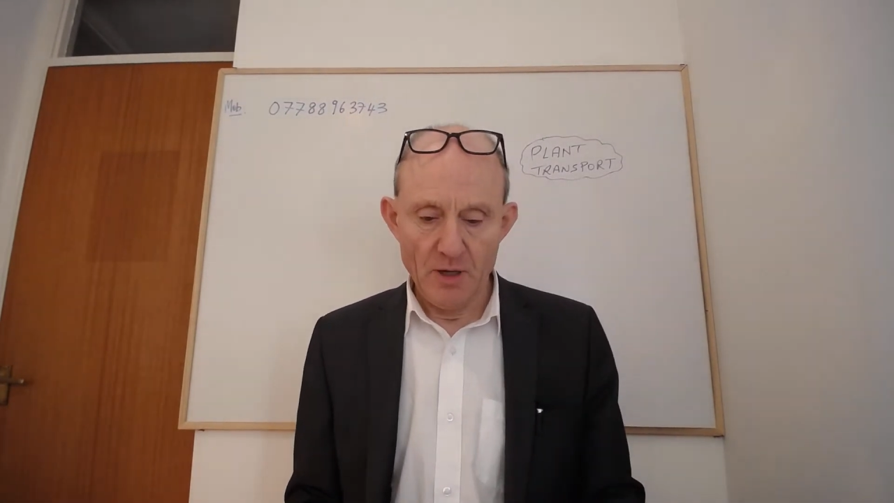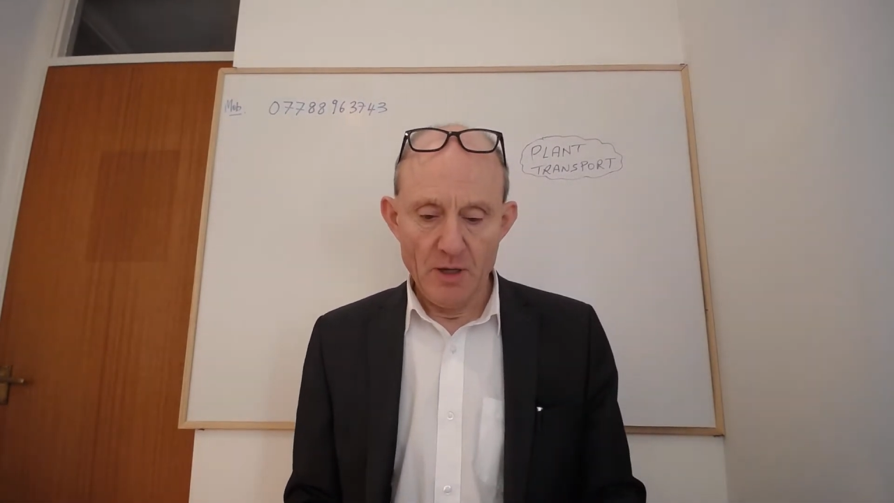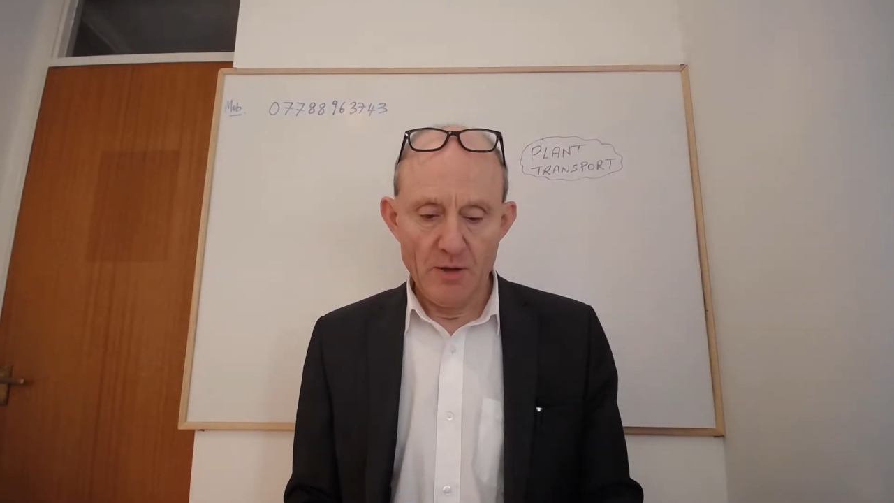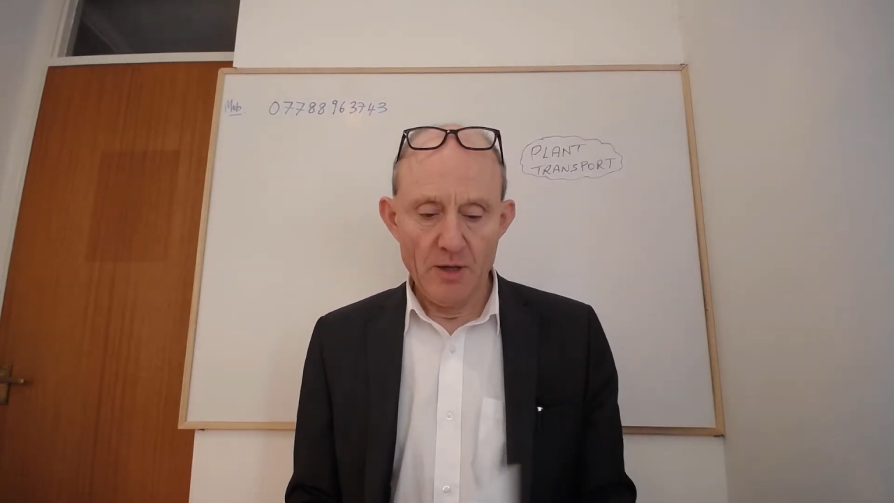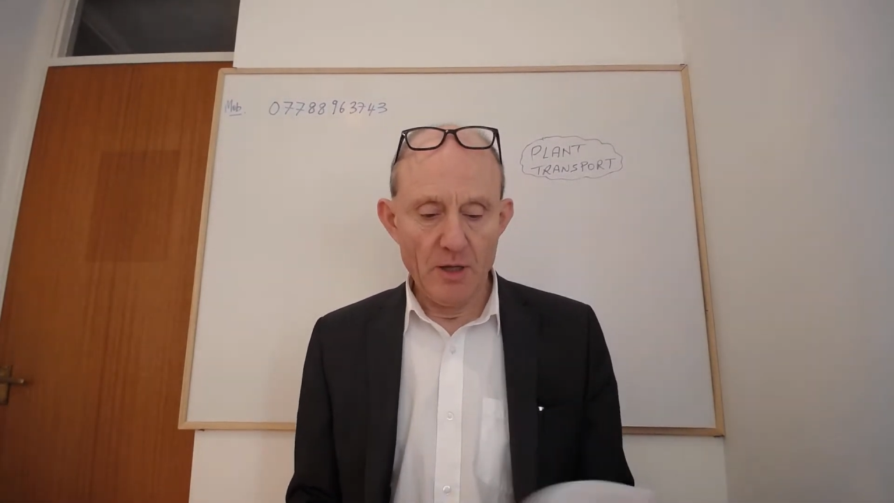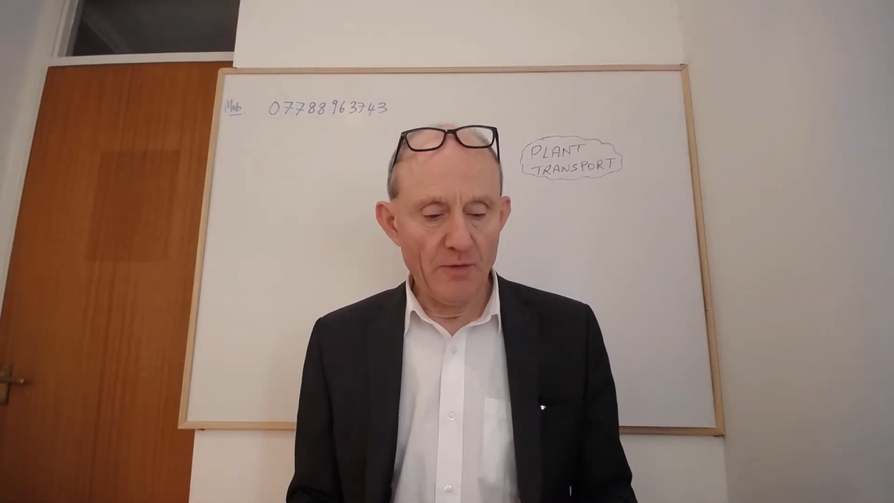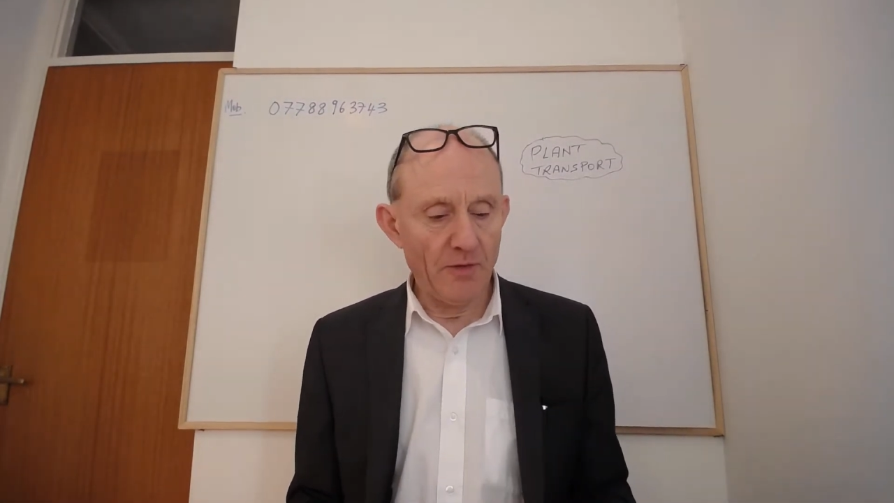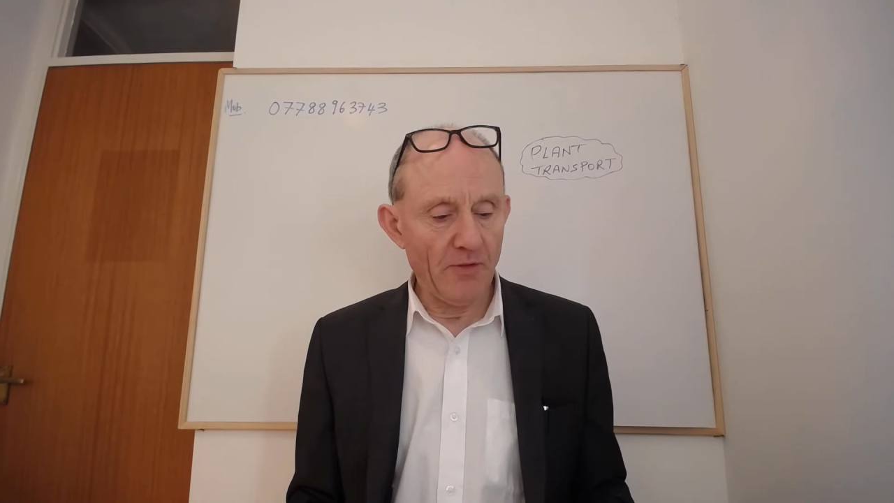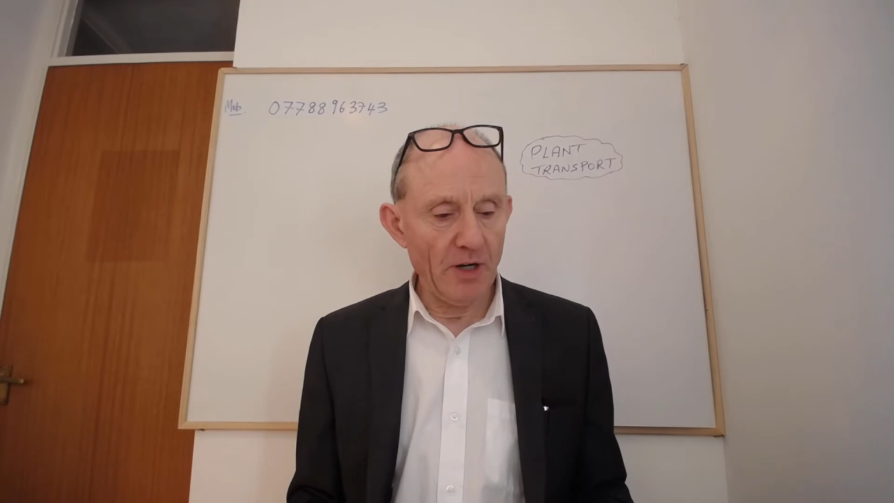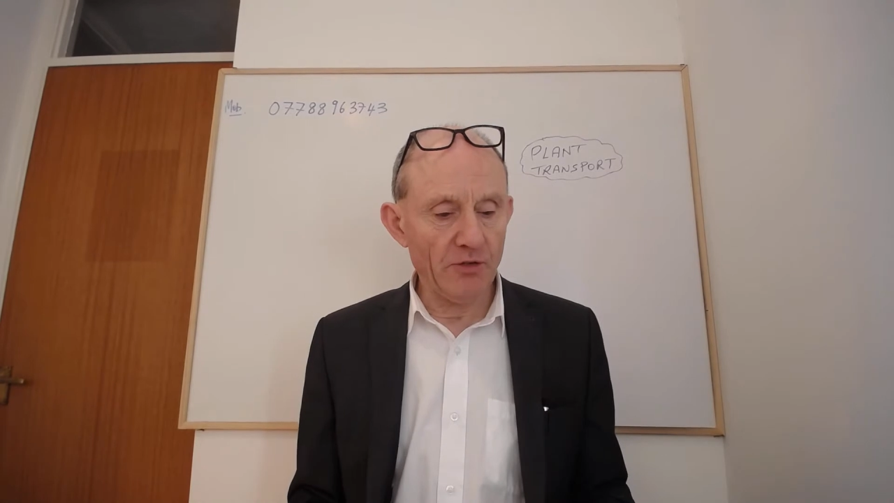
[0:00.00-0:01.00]
at the
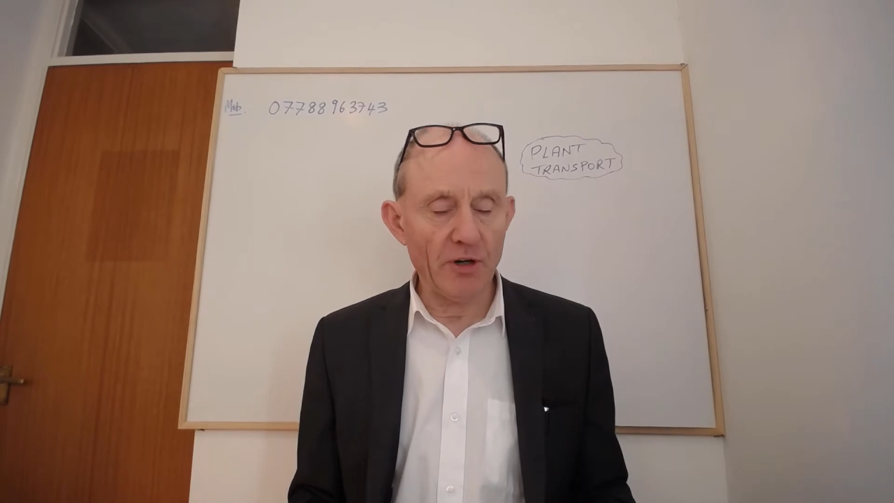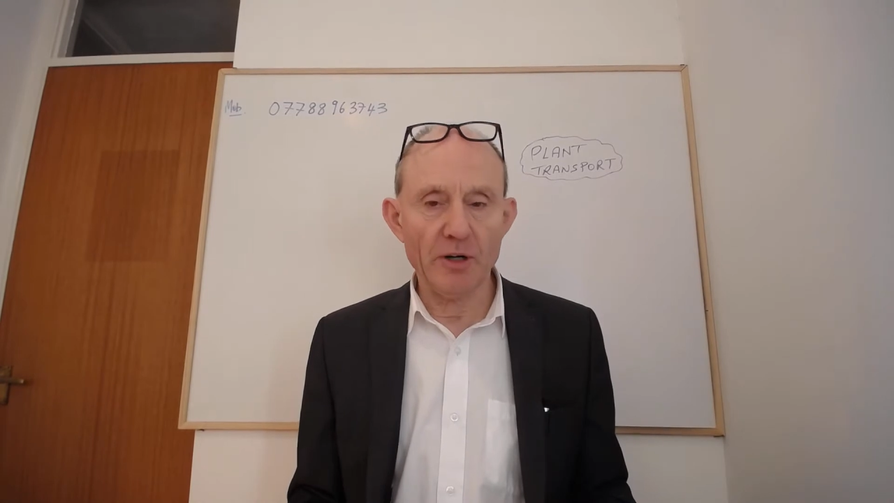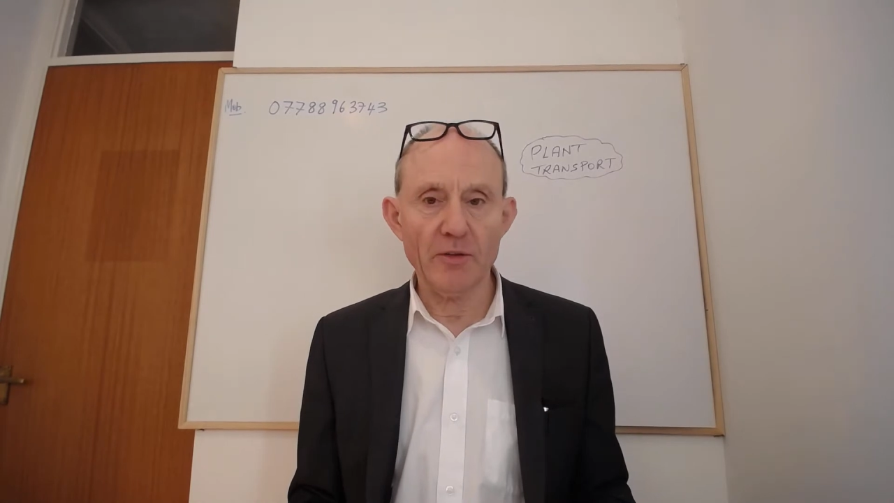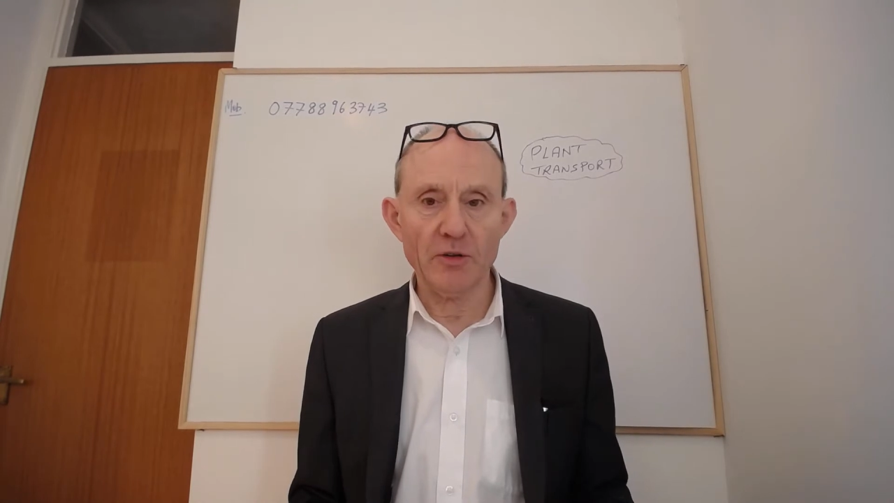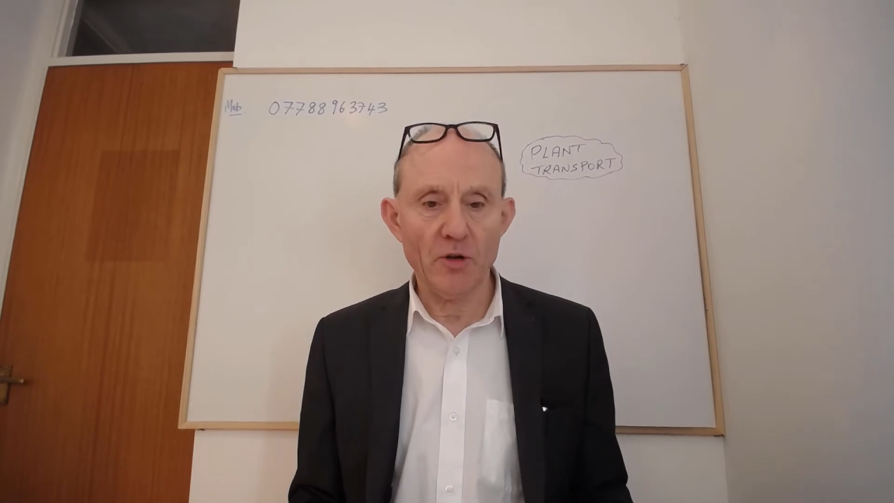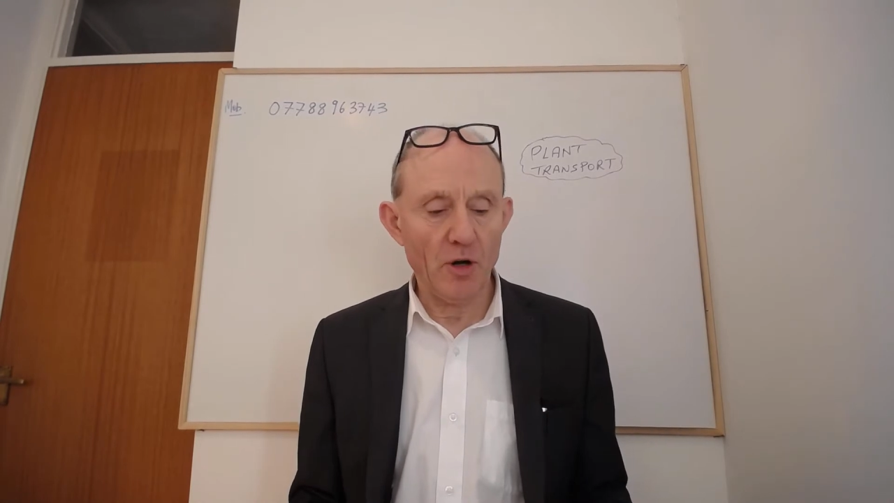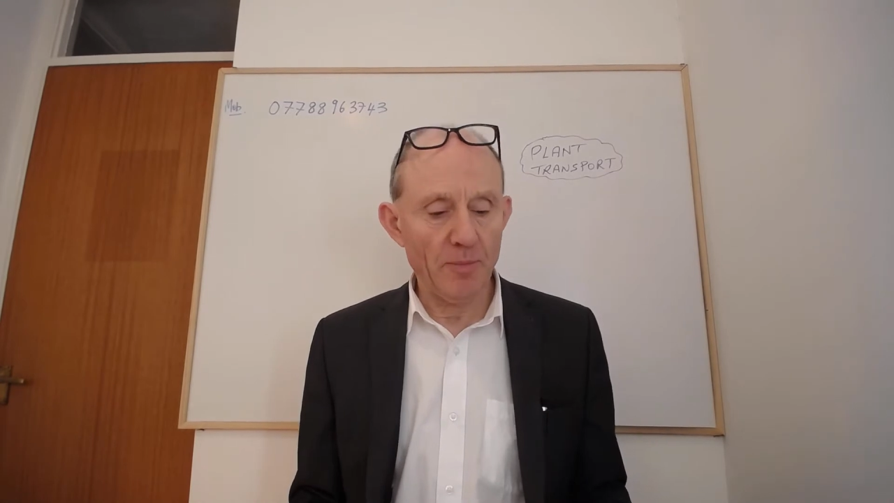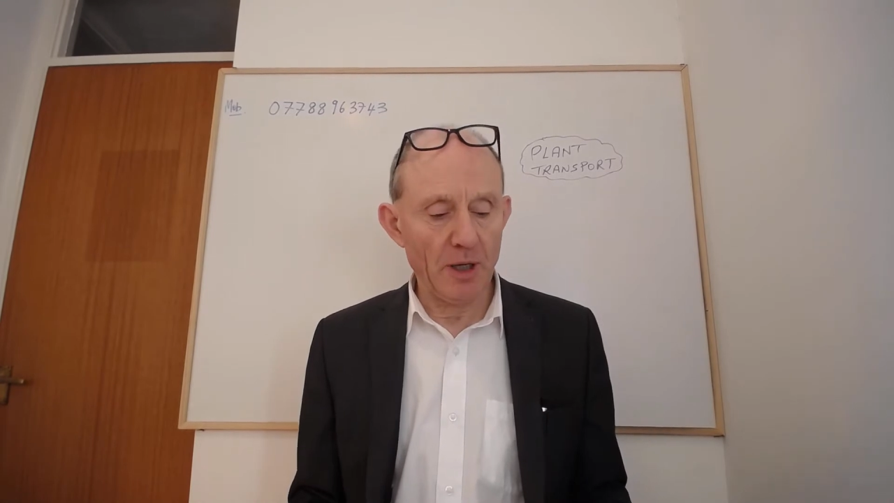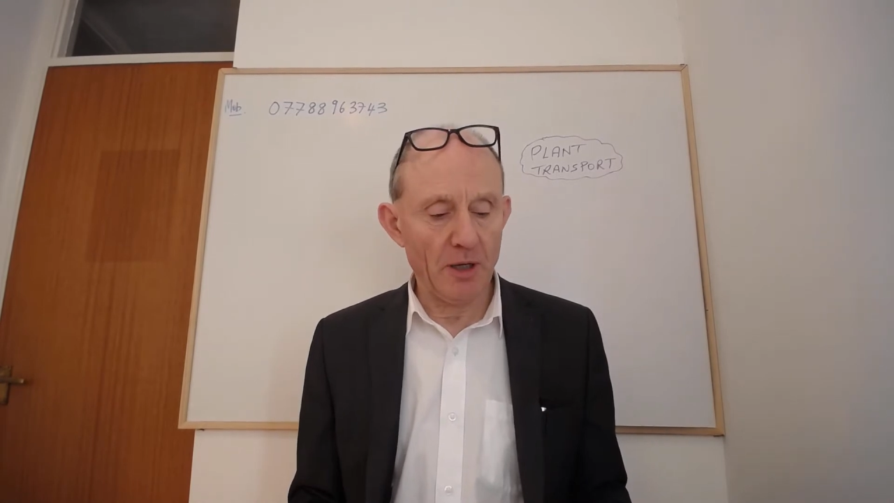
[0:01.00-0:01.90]
very start of the topic,